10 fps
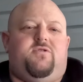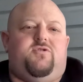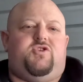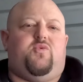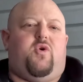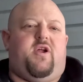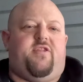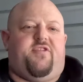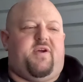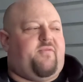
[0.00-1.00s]
So one
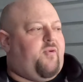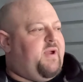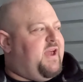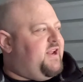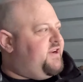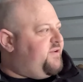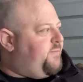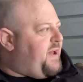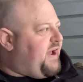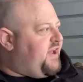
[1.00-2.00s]
other thing before we get into
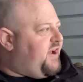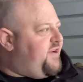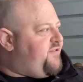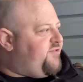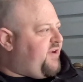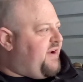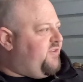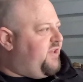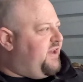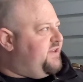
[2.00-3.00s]
packing kites for
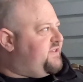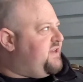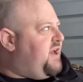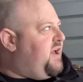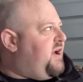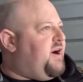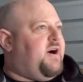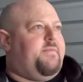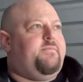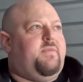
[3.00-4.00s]
travel is,
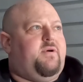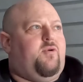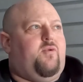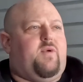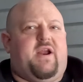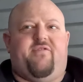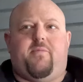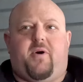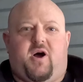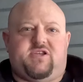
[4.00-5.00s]
whenever
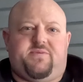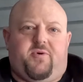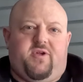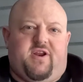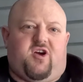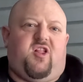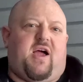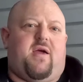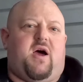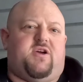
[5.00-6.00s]
possible,
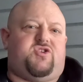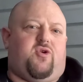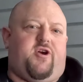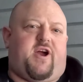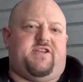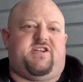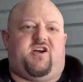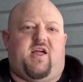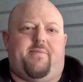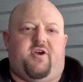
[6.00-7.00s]
store your kites in a
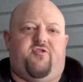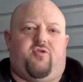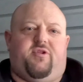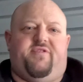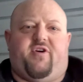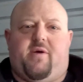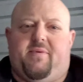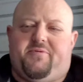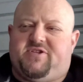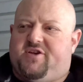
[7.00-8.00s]
climate controlled
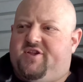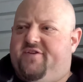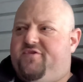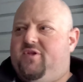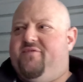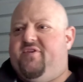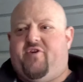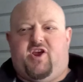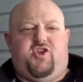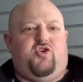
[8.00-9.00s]
environment, particularly if you live in a
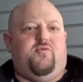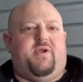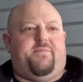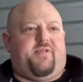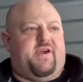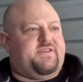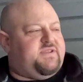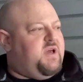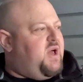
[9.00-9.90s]
very humid place.